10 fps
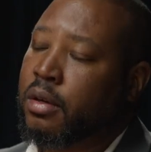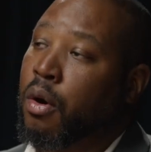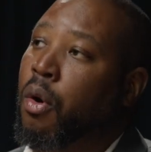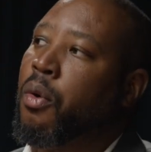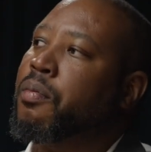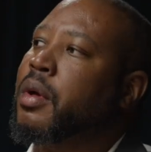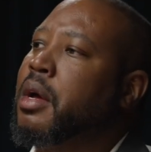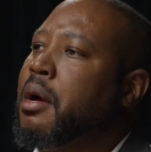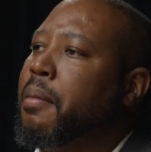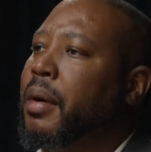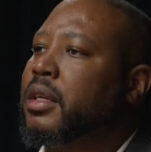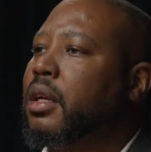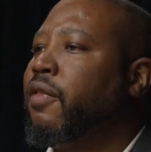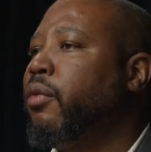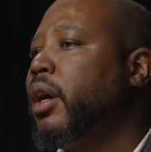a whole. But
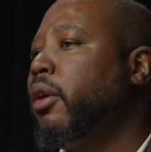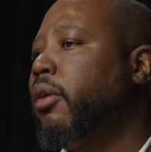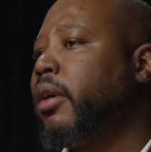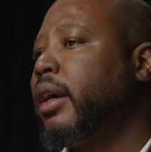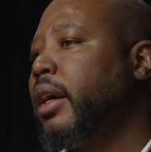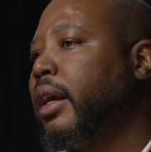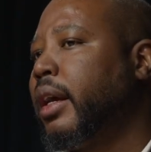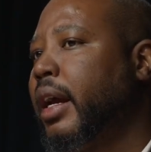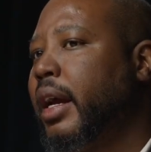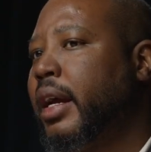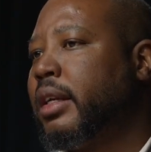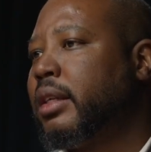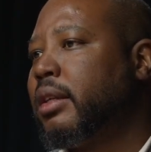if we look at